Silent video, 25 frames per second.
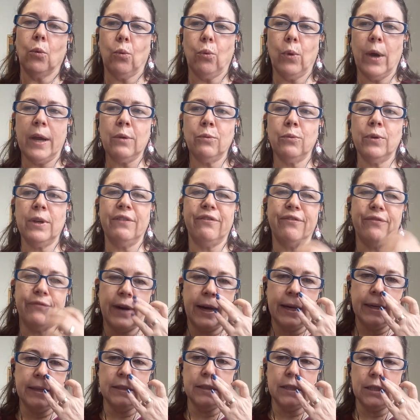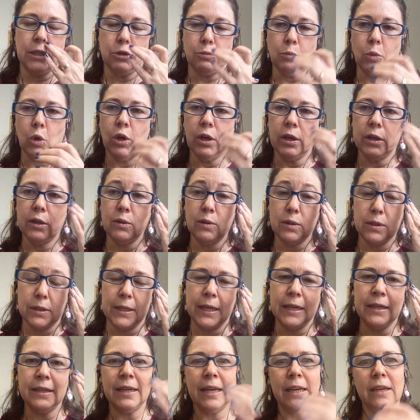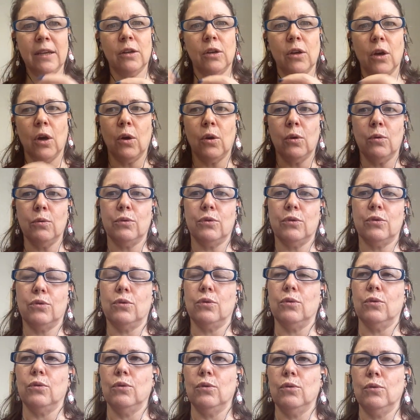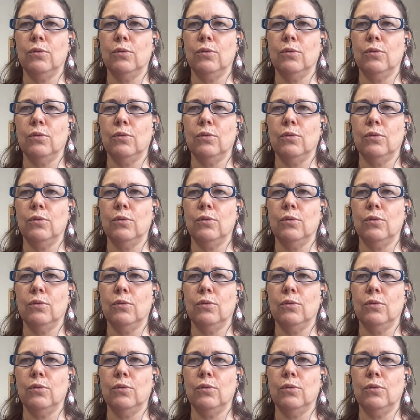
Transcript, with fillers: When we find these molecules, then they go to